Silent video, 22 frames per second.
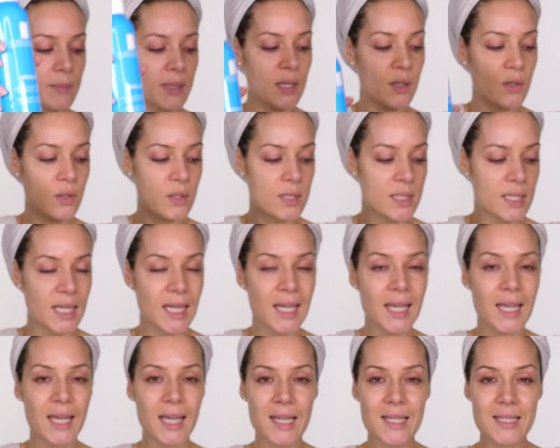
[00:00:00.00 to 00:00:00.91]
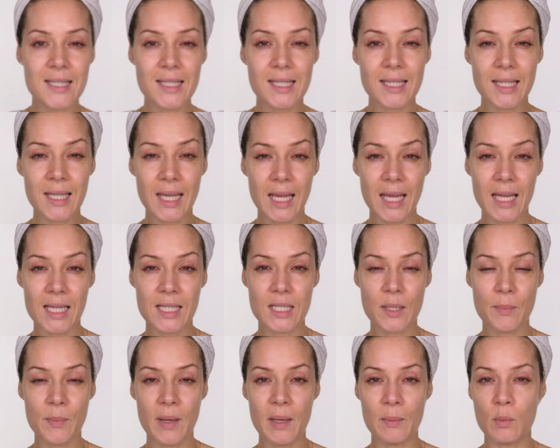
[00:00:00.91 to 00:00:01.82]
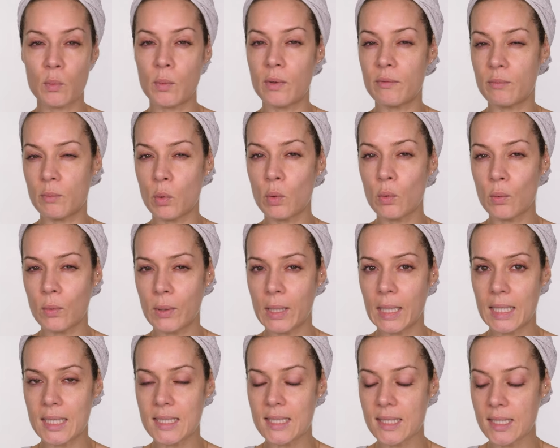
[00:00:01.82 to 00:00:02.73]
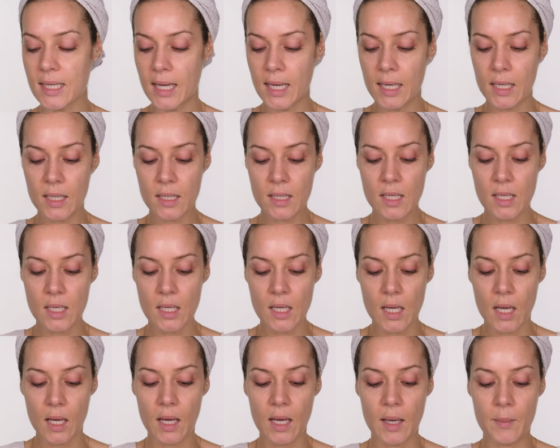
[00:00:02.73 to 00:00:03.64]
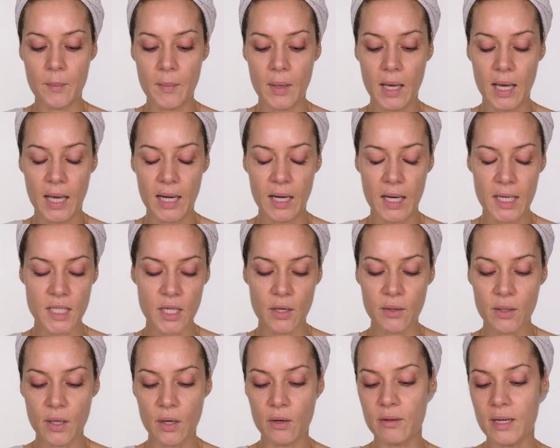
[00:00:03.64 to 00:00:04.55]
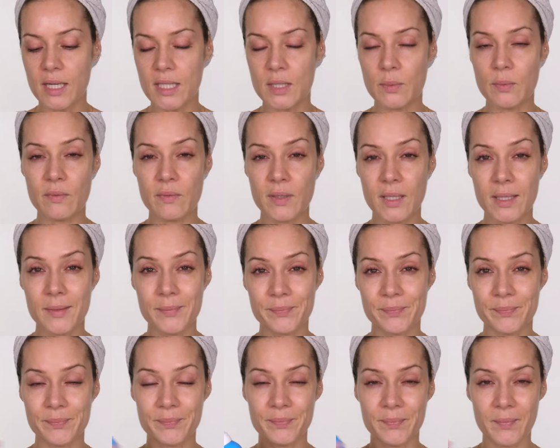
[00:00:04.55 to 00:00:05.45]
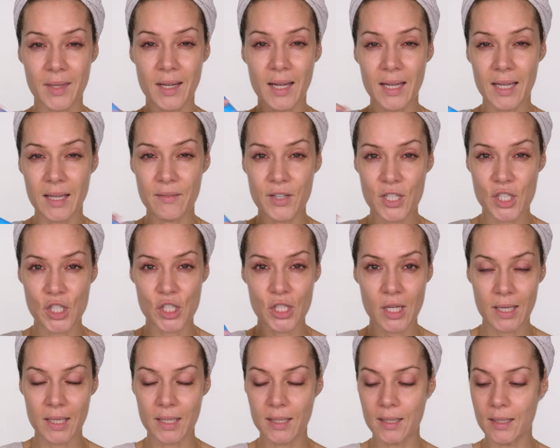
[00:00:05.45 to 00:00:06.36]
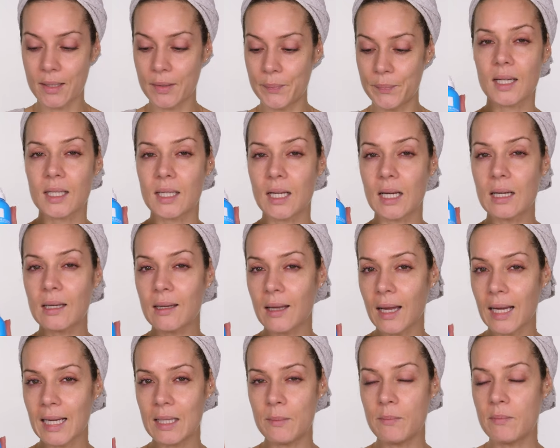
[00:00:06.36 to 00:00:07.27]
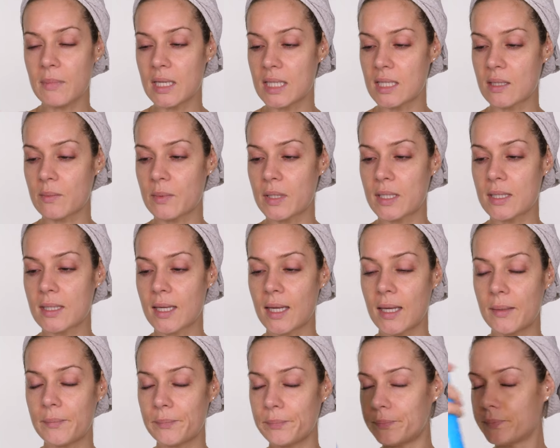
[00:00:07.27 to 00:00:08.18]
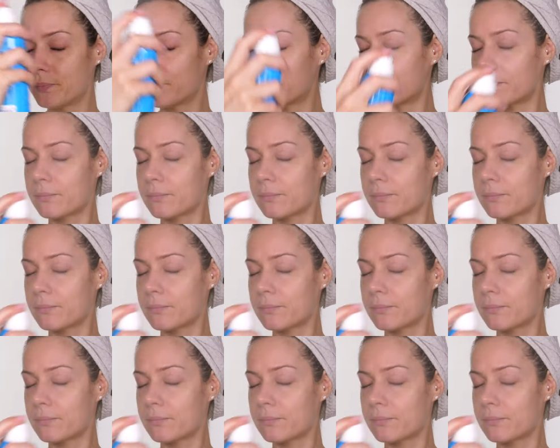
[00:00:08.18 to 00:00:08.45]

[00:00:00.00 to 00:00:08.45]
because it is geared to people with more oily skin, and I don't go crazy with it. I give it a shake, and I lightly mist my skin.